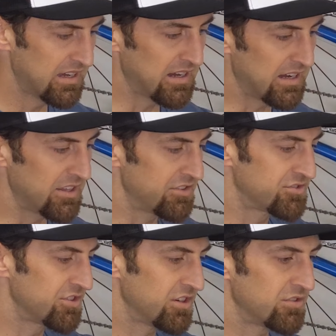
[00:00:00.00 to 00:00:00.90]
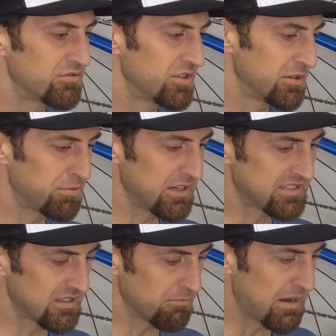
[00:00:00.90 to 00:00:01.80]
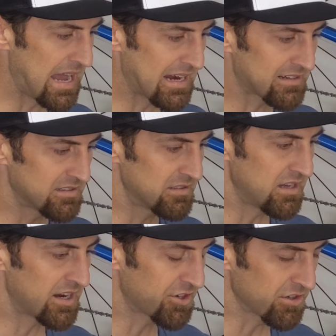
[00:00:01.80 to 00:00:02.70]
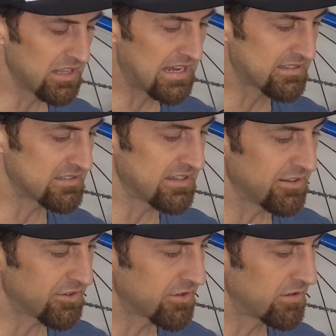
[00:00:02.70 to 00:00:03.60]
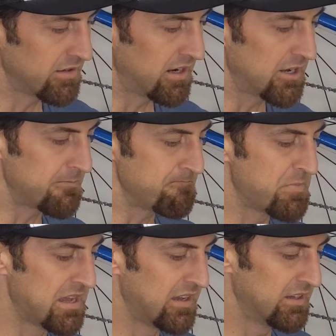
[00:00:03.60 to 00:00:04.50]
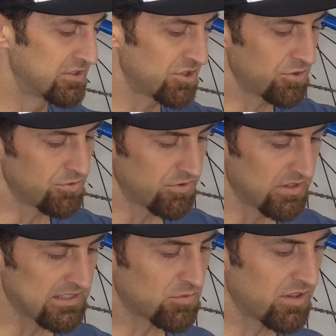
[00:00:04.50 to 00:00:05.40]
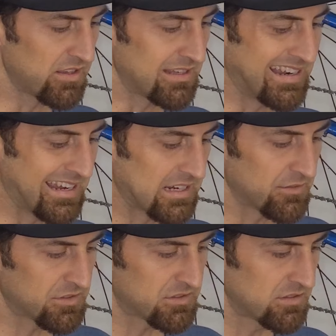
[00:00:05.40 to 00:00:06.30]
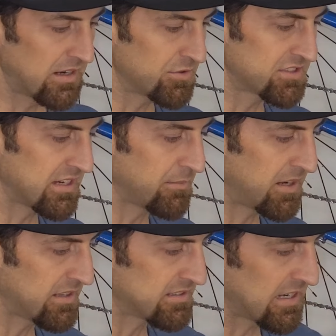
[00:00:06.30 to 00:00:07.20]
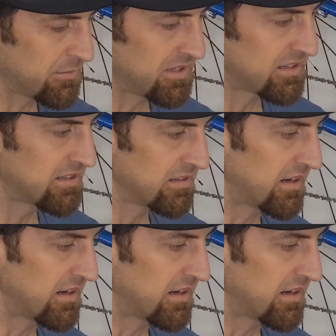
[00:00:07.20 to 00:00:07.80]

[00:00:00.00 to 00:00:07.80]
There's no really place in the back to dock your glasses either. So that's one of the negatives I would say about this helmet,